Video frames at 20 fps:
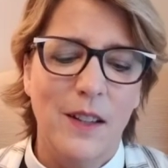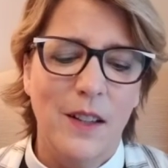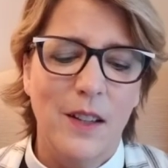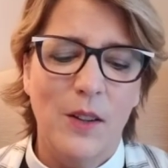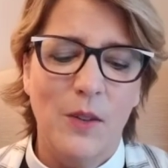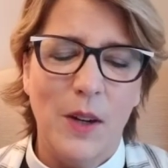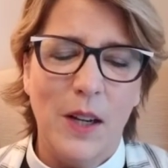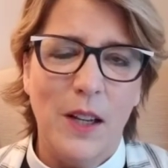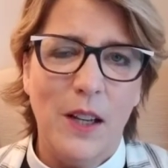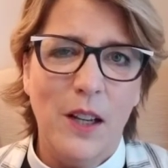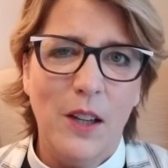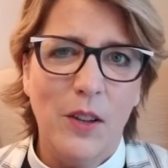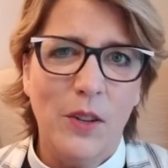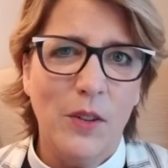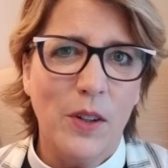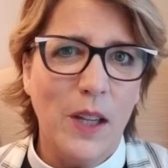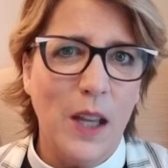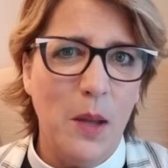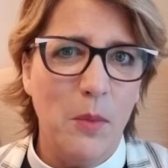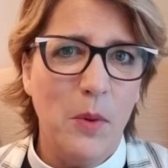great
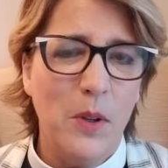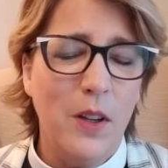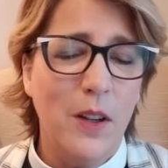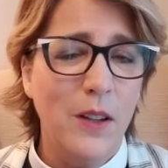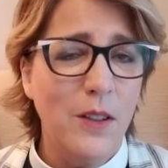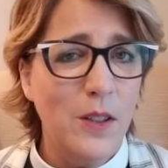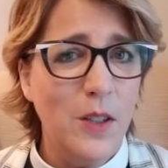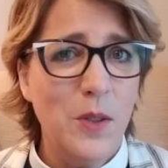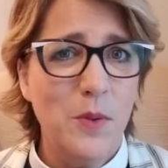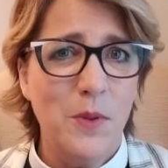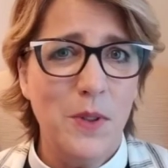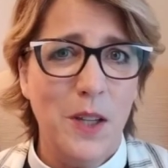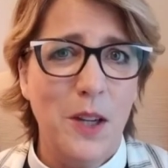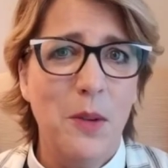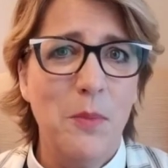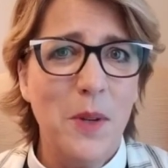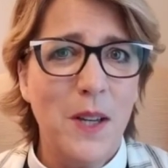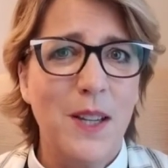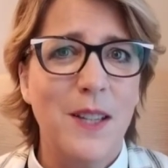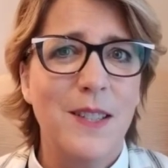healer came along. Those were
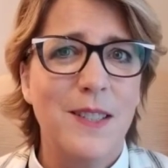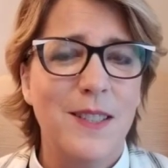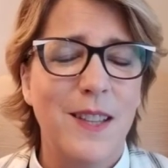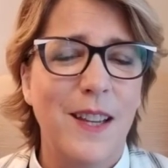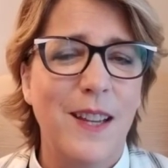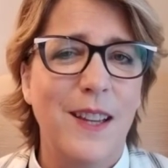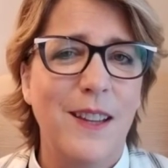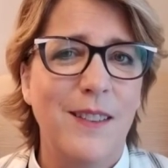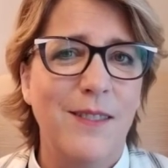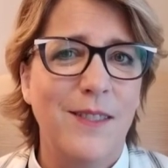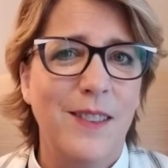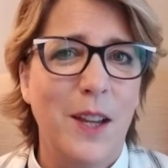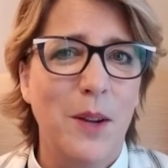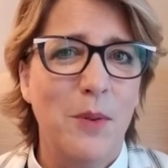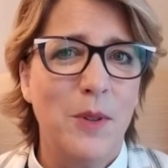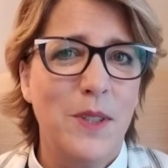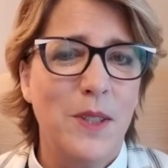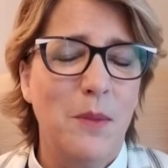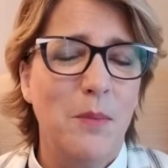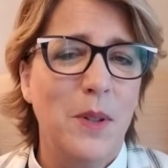there because they
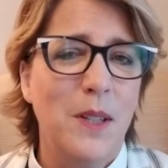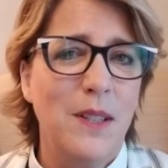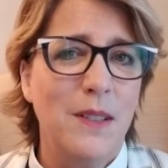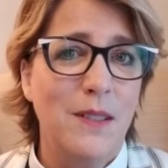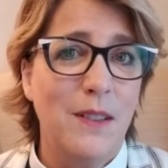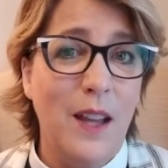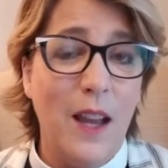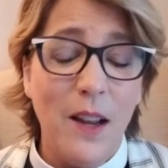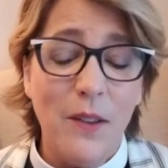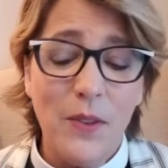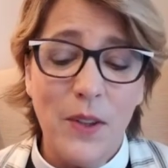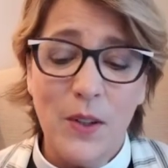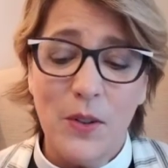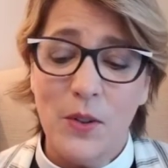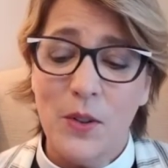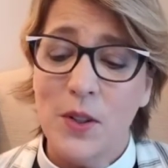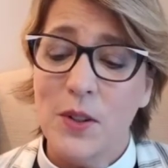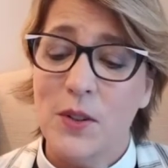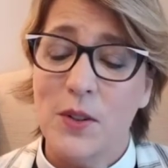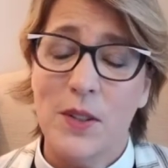were somebody's
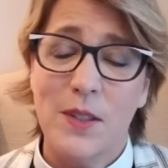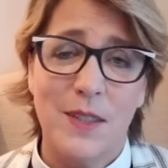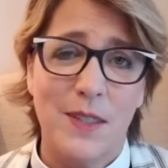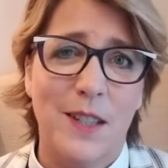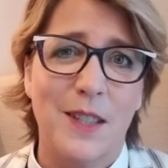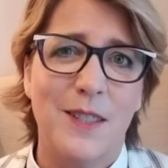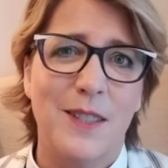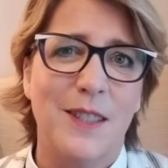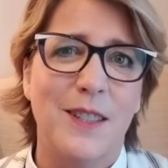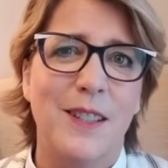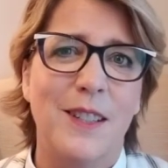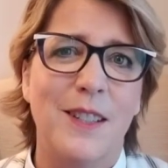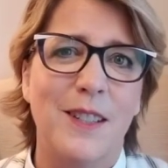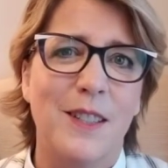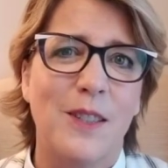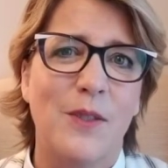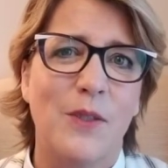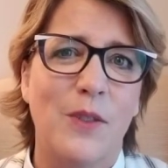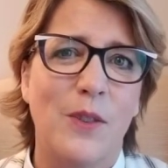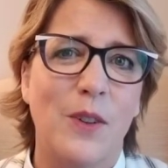livelihood or the
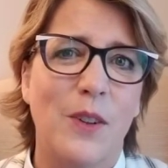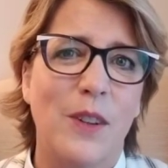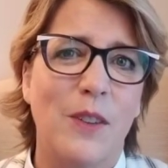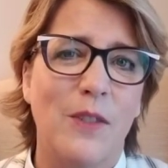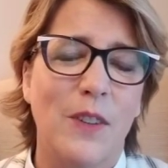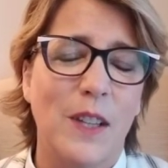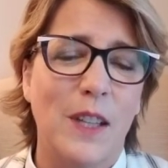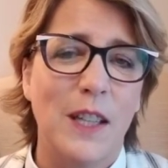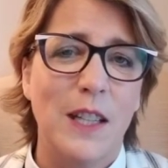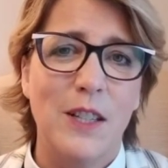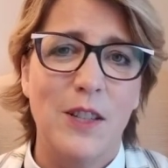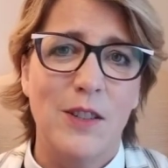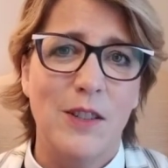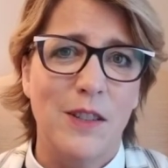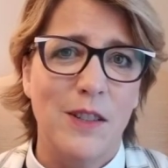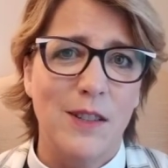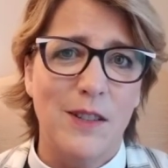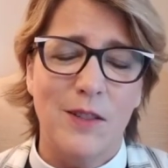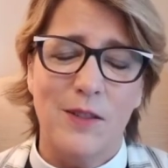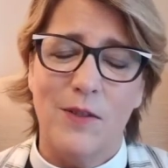sustenance for the
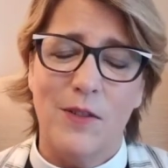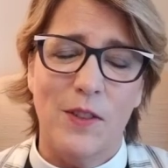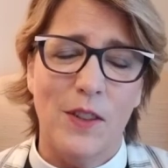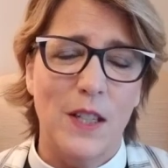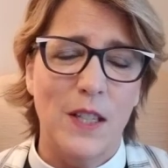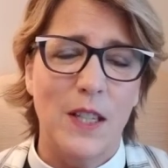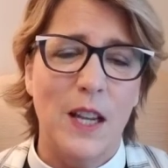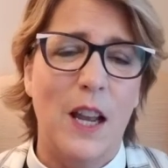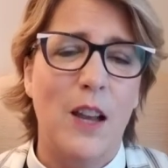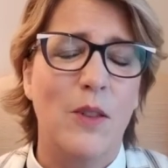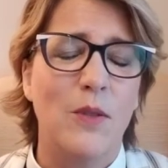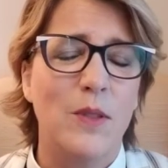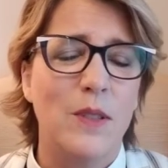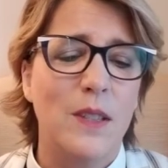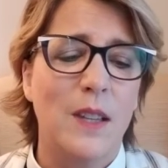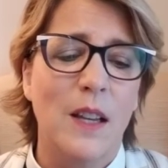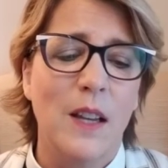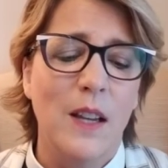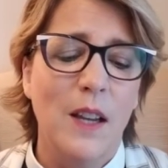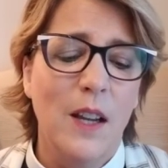villages or for the
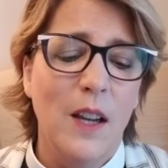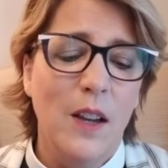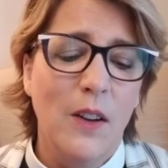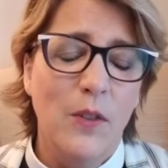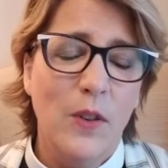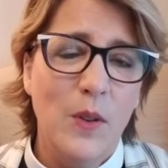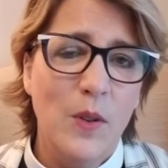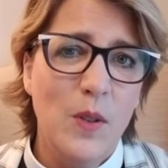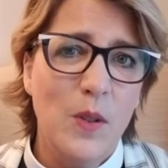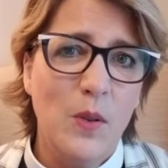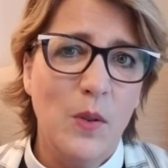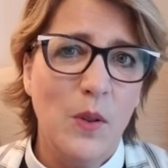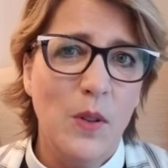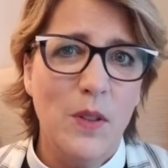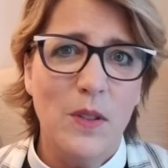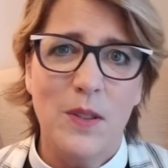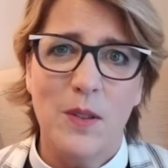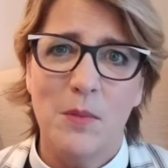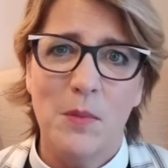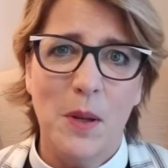town's food
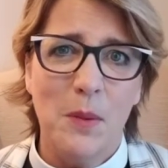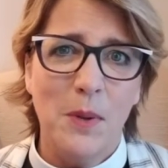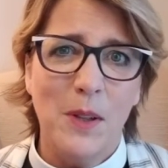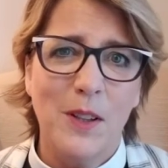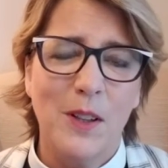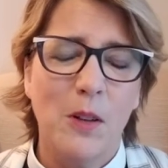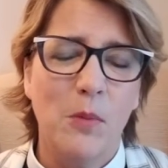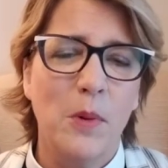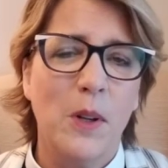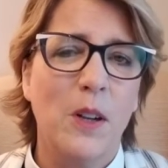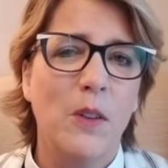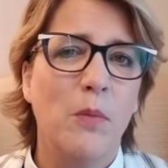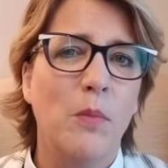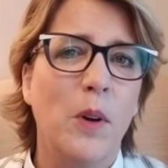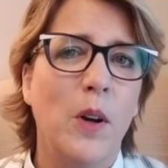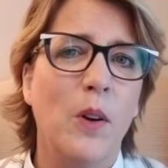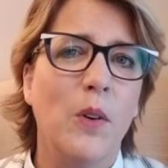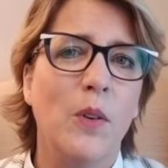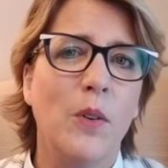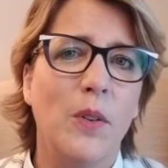source, or maybe a little bit of
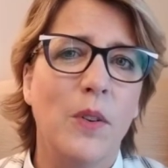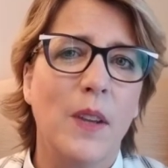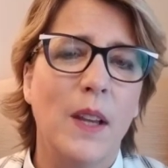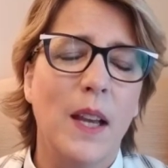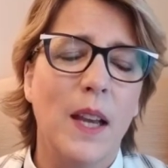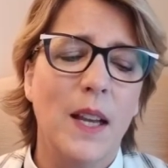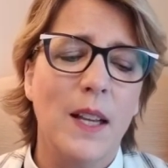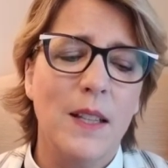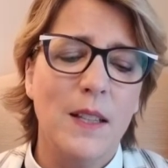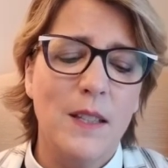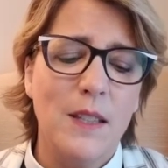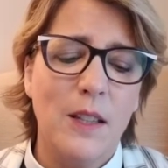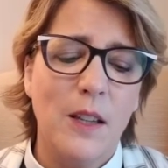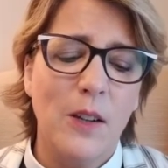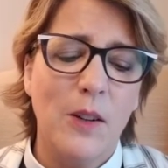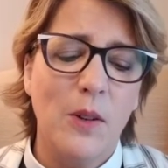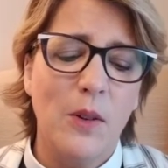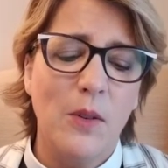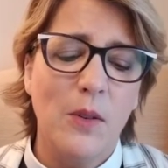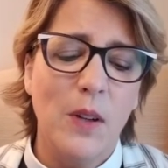both. And
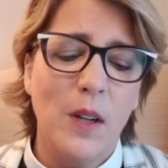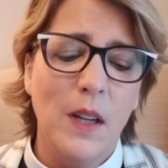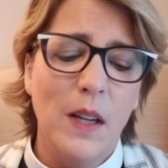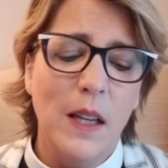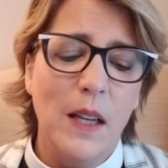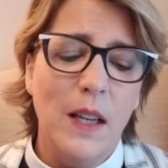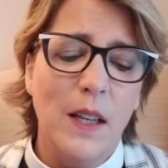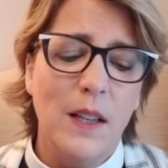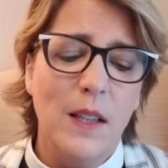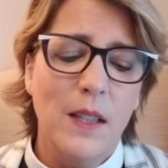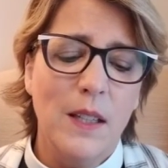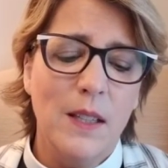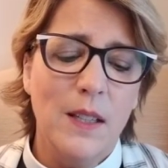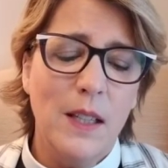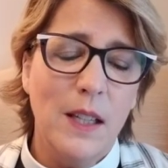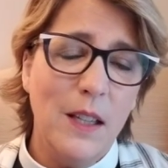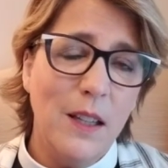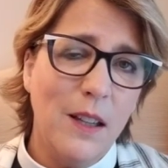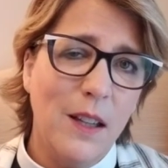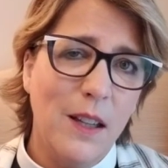so this
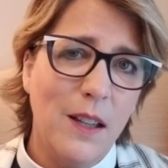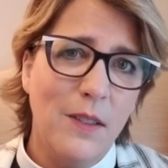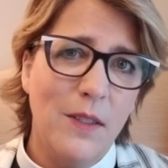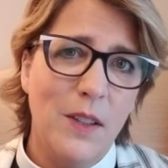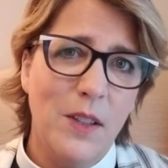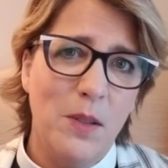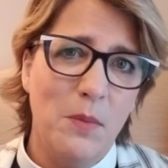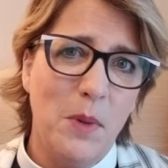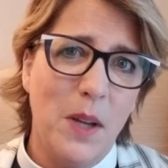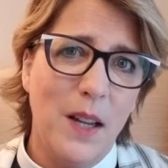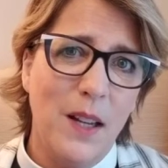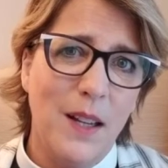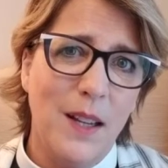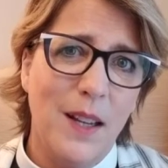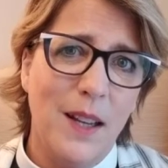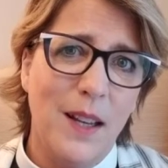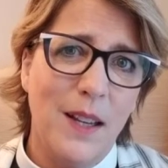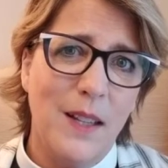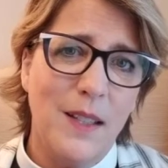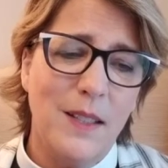healing of the
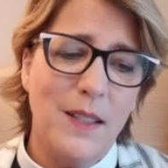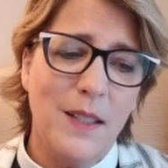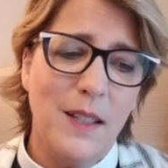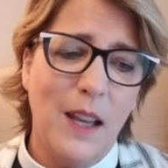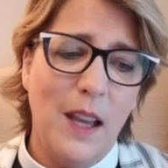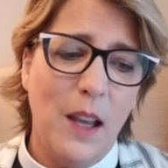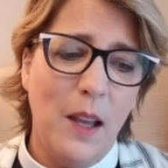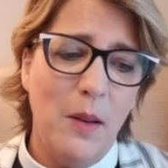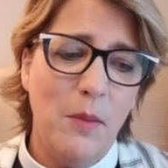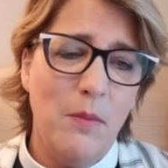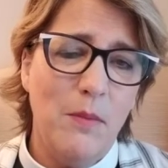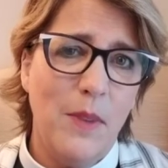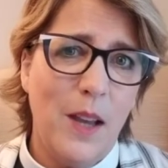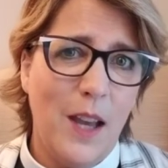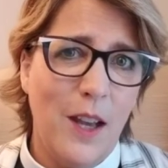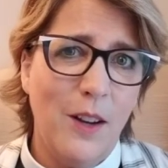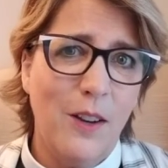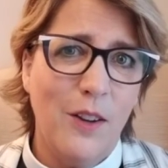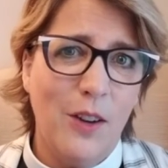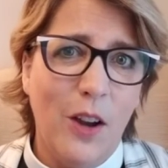demoniacs came
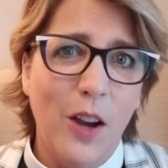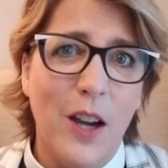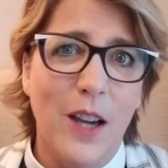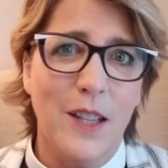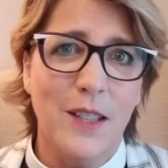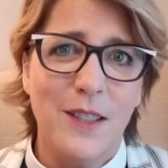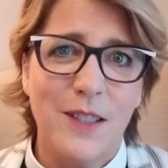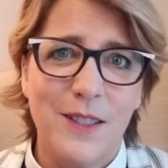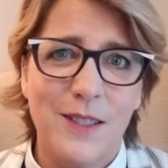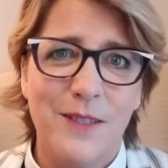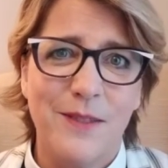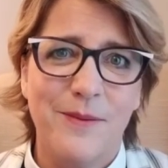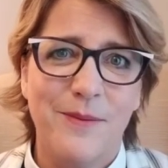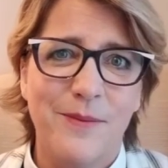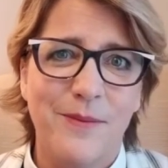at a cost